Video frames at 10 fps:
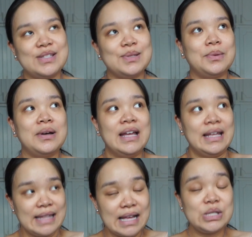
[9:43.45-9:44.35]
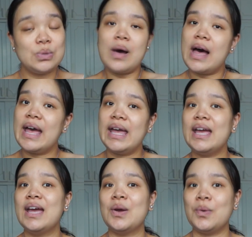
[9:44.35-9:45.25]
So that's why
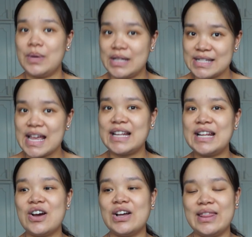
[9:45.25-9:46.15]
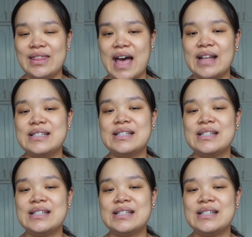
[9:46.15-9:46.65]
we decided on that.